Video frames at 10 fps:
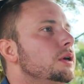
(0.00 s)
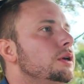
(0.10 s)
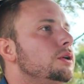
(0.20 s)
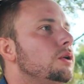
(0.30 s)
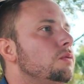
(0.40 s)

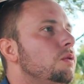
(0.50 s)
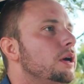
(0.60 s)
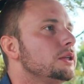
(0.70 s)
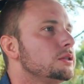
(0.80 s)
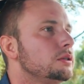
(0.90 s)

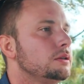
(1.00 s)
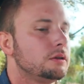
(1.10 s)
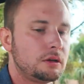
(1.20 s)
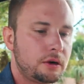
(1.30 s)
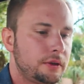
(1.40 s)
What
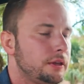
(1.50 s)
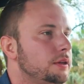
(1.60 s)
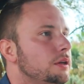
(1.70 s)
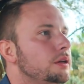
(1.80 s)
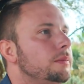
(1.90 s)
are they
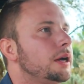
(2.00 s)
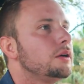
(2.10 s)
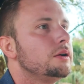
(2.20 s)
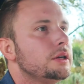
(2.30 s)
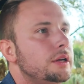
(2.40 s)
thinking
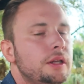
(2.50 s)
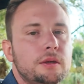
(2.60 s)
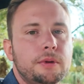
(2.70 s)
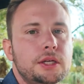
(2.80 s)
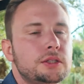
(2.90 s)
about on a
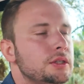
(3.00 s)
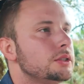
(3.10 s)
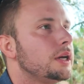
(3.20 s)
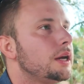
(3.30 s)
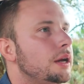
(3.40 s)
daily
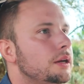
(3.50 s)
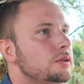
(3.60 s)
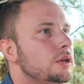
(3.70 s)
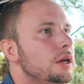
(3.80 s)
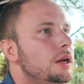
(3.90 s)
basis?
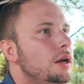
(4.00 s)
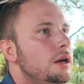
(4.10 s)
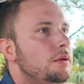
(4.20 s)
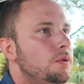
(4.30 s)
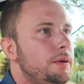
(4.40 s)

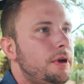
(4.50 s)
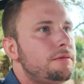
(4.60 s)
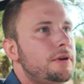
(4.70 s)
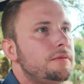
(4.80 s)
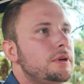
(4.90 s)
And one of my
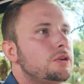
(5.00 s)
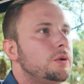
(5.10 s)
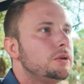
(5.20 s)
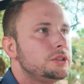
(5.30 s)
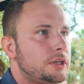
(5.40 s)
favorite
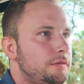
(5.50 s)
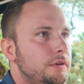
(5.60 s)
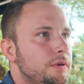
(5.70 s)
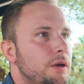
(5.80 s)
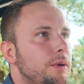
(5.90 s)
quotes that I've
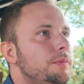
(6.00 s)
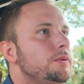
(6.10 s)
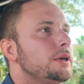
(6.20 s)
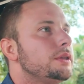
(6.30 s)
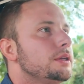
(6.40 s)
ever come up
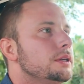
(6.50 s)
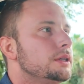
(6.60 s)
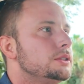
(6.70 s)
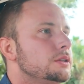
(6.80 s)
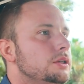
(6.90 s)
with
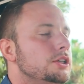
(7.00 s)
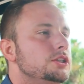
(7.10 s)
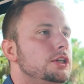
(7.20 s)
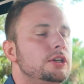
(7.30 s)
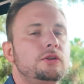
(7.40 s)
is
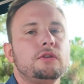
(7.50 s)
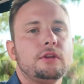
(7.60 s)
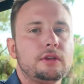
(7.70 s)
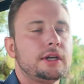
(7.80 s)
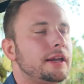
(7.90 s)

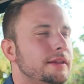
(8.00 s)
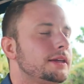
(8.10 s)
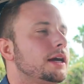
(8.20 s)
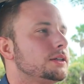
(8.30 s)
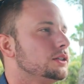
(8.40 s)
and I
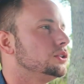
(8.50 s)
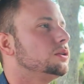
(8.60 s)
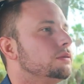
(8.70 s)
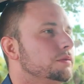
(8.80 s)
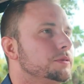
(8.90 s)
think I actually
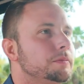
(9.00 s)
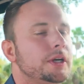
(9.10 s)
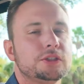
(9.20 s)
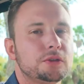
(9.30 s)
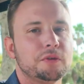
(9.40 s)
stole it from somebody,
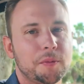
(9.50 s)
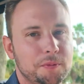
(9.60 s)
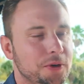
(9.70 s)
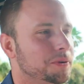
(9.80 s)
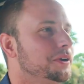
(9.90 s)
I just don't
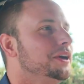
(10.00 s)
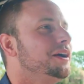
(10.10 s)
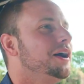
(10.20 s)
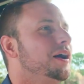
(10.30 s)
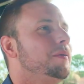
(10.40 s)
remember who.
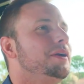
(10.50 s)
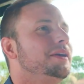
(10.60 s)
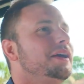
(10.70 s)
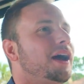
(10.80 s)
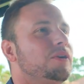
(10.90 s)

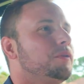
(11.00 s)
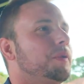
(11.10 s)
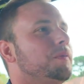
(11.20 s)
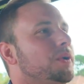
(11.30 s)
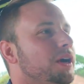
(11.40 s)
I don't
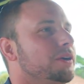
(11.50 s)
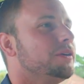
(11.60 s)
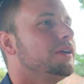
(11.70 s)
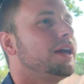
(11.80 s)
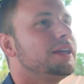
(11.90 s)
remember where I heard
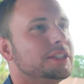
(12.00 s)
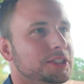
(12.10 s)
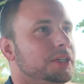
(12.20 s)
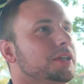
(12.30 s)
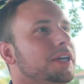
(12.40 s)
it. I didn't
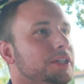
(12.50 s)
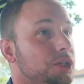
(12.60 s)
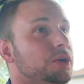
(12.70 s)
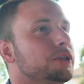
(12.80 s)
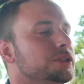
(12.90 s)
steal it, I just
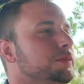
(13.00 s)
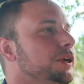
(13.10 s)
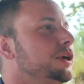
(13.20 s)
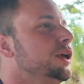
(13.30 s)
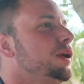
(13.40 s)
heard it
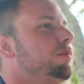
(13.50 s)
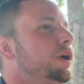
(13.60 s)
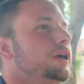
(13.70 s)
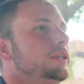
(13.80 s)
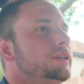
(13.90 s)
somewhere.
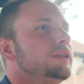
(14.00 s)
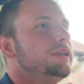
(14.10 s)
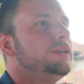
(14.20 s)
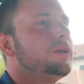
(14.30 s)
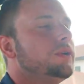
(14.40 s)
But,
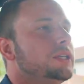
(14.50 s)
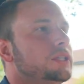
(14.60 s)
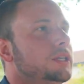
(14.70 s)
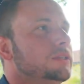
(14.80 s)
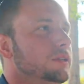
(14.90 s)

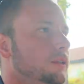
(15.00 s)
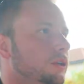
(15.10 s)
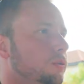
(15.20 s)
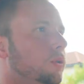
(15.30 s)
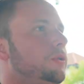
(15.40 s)

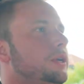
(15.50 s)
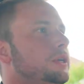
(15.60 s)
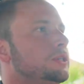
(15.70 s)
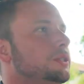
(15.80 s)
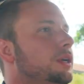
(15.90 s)
the quote
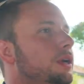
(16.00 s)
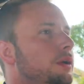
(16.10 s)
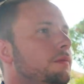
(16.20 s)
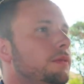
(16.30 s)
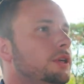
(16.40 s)
is,
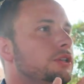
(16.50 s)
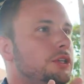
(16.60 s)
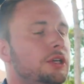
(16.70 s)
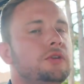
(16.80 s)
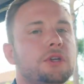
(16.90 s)

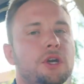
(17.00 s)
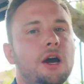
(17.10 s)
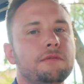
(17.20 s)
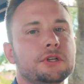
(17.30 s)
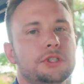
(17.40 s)
continue the
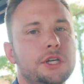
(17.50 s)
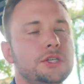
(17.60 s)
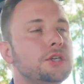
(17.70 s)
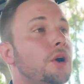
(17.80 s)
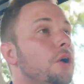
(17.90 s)

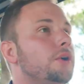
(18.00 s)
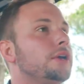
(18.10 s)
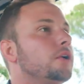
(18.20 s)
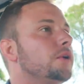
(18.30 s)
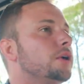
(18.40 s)
conversation already
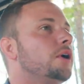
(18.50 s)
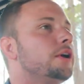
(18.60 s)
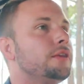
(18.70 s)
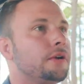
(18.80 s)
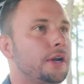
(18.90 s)
going
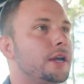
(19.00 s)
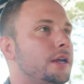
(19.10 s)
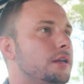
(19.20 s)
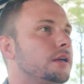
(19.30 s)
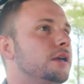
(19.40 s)
on in their
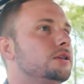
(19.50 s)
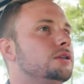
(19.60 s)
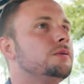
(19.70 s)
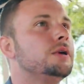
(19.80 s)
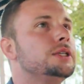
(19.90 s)
head. And
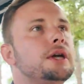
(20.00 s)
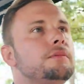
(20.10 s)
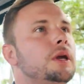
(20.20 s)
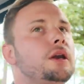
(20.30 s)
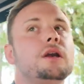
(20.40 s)
so what does that
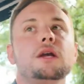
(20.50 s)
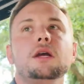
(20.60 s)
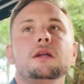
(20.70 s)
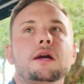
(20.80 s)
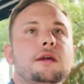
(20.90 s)

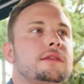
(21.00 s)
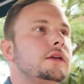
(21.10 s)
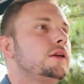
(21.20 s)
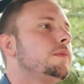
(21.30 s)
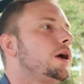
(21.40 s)
mean? Like,
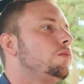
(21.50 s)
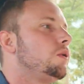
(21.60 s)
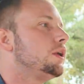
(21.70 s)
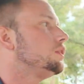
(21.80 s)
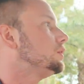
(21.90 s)
think about
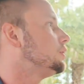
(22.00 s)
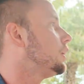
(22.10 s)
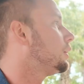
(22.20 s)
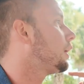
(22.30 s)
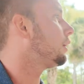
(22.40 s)
what
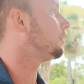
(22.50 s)
kind